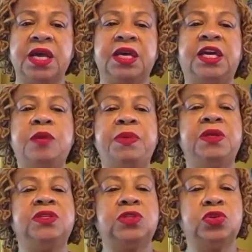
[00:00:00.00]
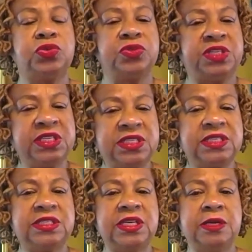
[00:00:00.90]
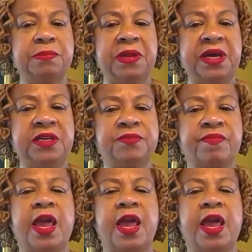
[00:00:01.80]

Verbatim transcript: keeping social distancing in place,